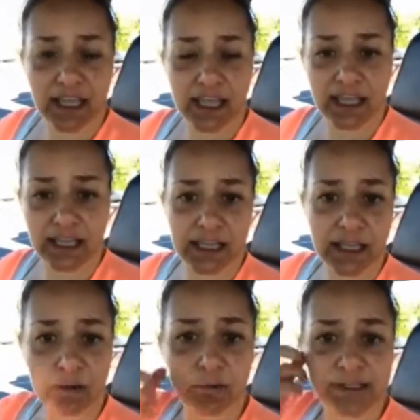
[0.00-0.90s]

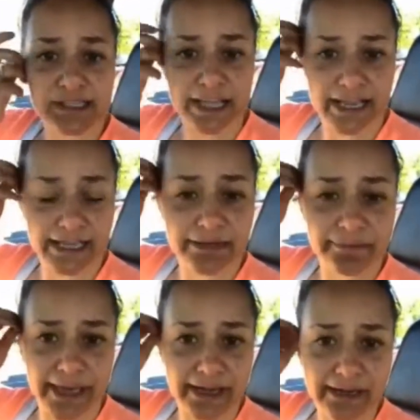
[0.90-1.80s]
He was laying in
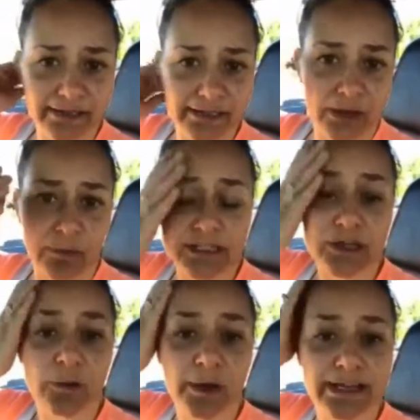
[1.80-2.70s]
bed. He
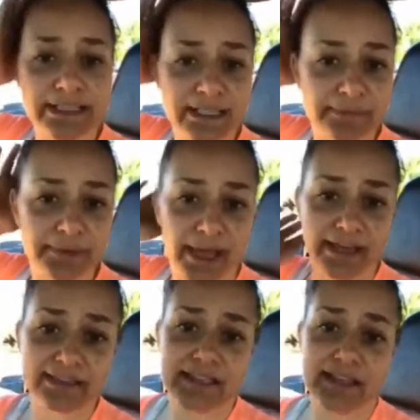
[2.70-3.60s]
wasn't quite asleep
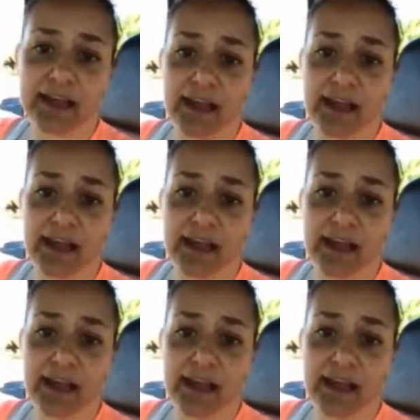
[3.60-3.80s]
yet,